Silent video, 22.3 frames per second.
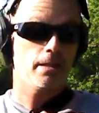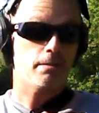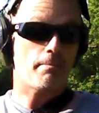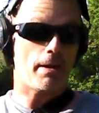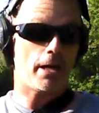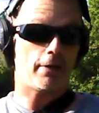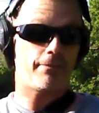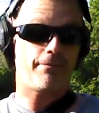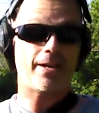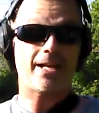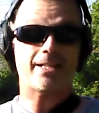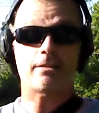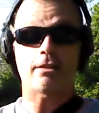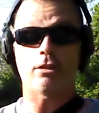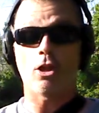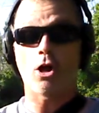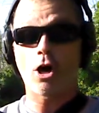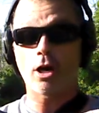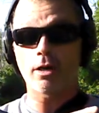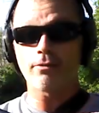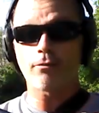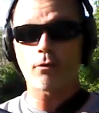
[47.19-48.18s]
Matter of fact, a
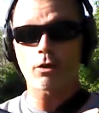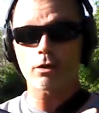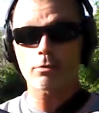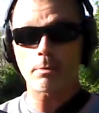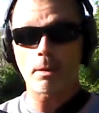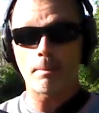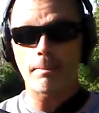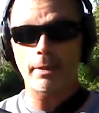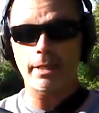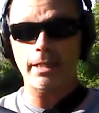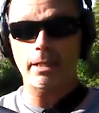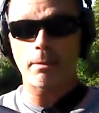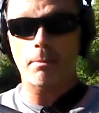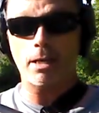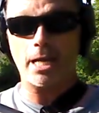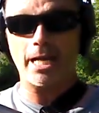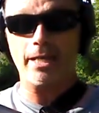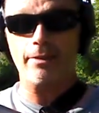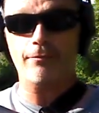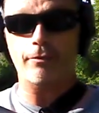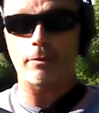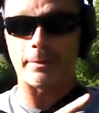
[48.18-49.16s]
law enforcement buddy of
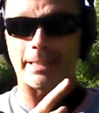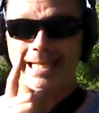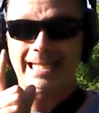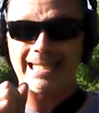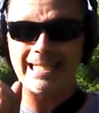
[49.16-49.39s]
mine from the